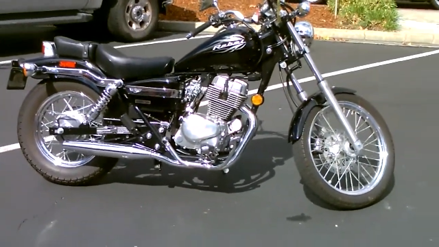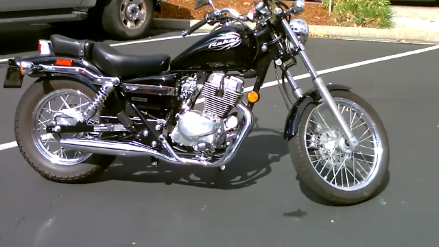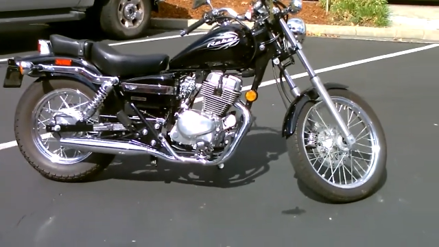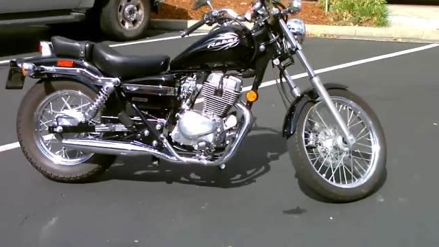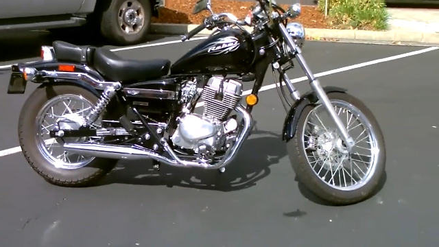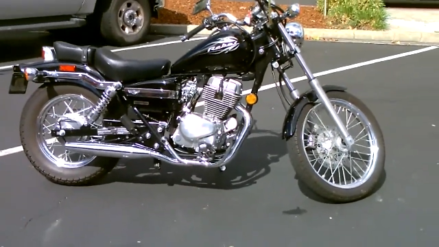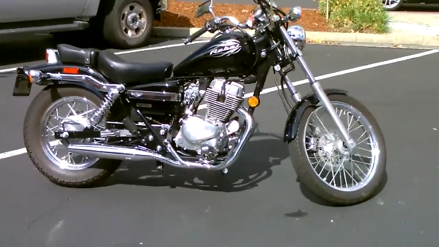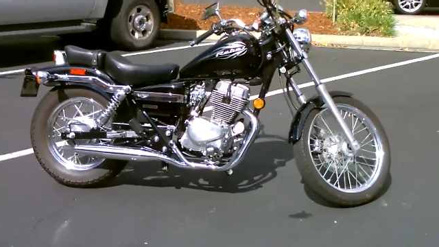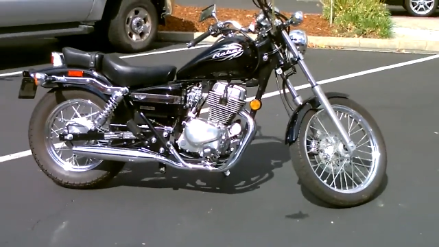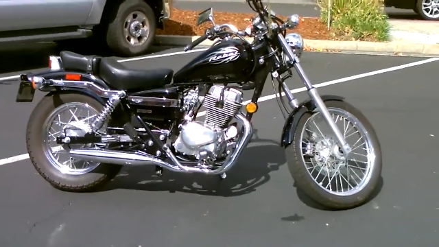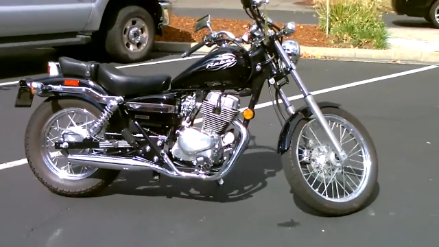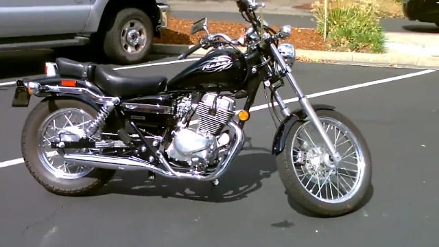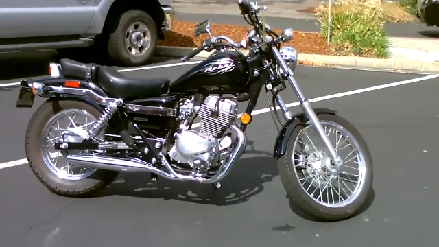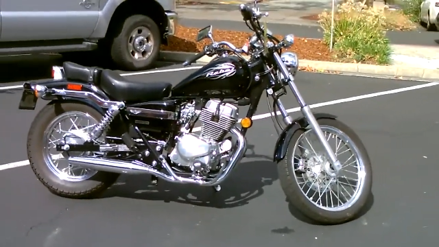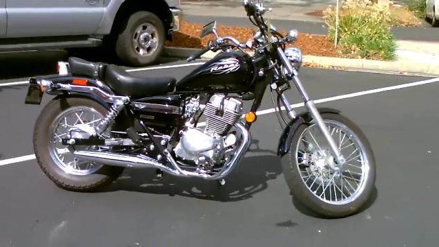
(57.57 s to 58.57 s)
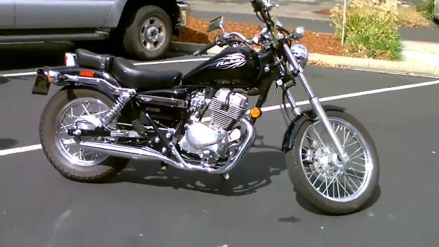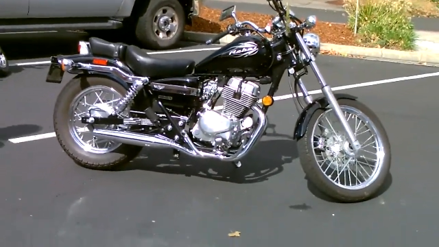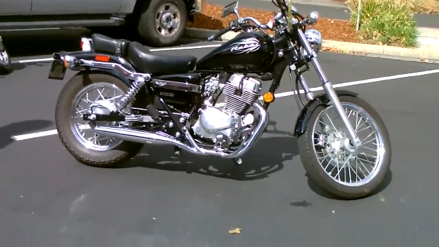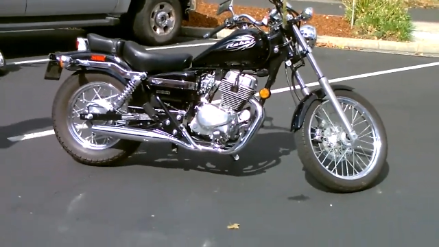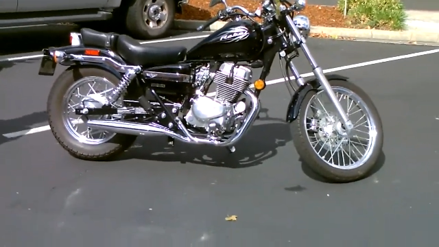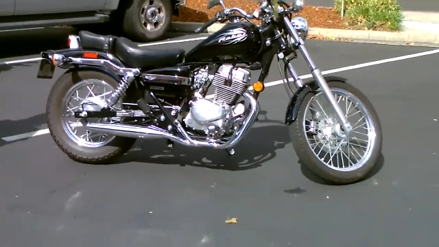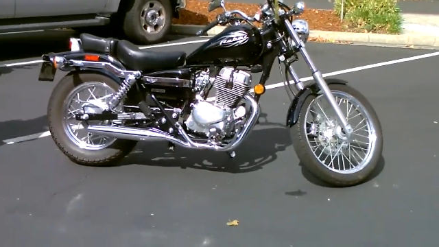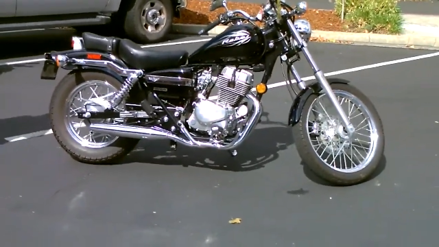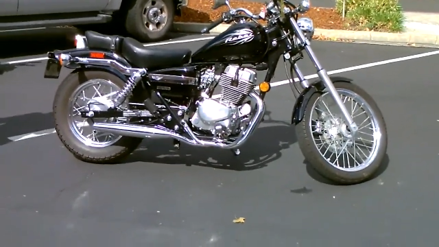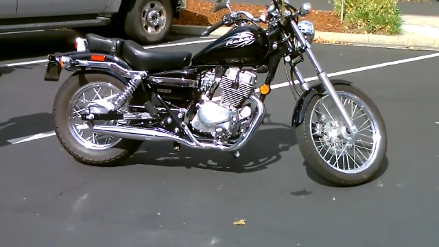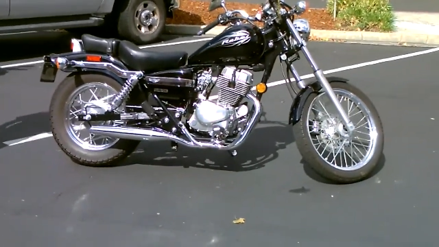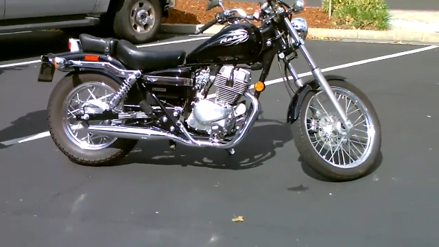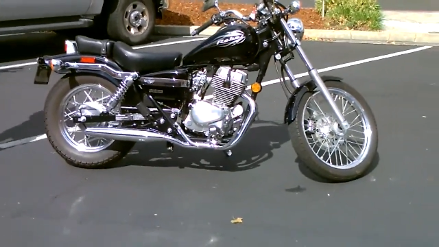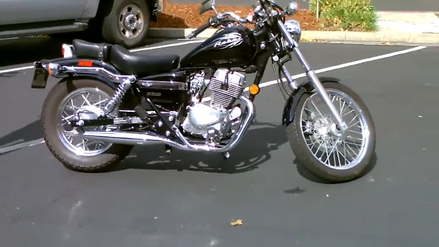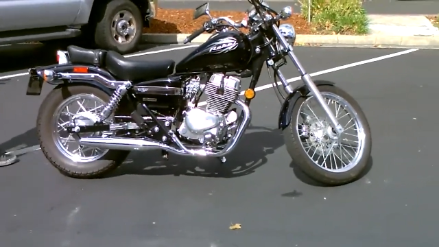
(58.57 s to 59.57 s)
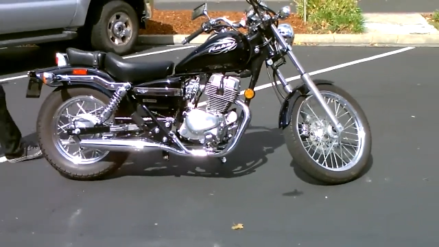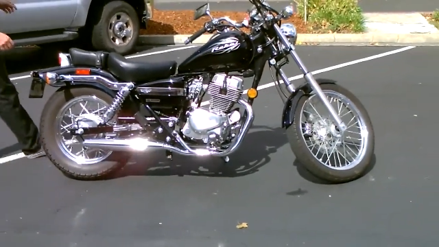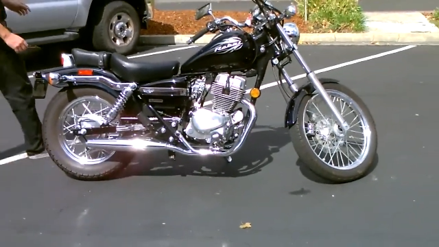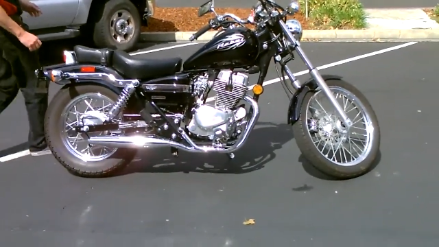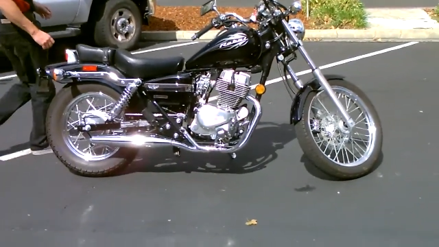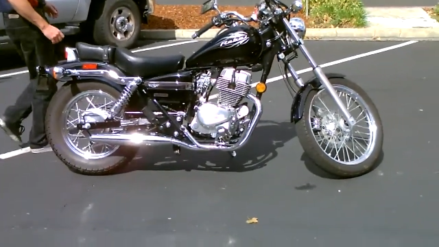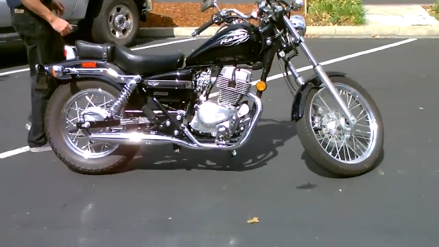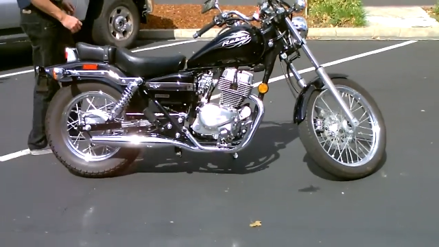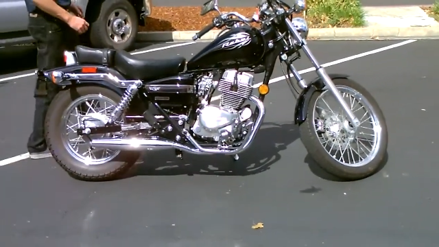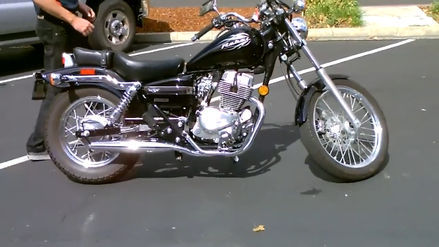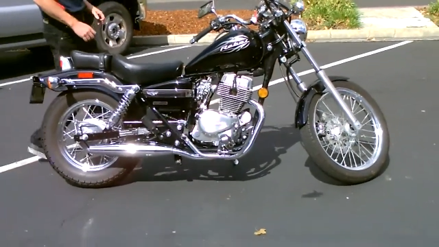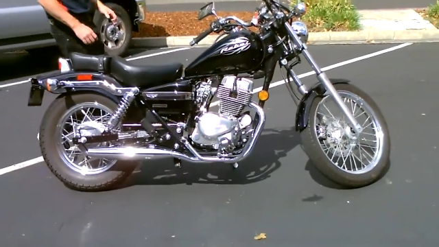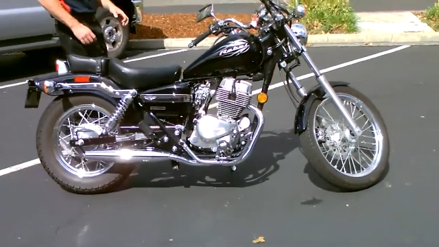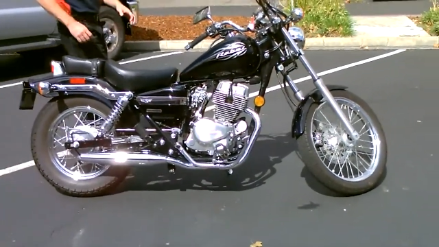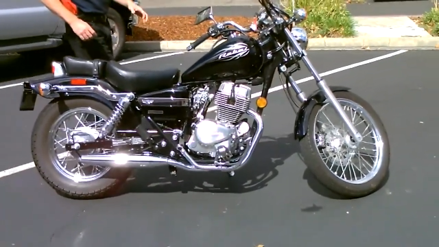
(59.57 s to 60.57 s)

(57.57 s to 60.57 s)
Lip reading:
Nobody's mouth can be seen.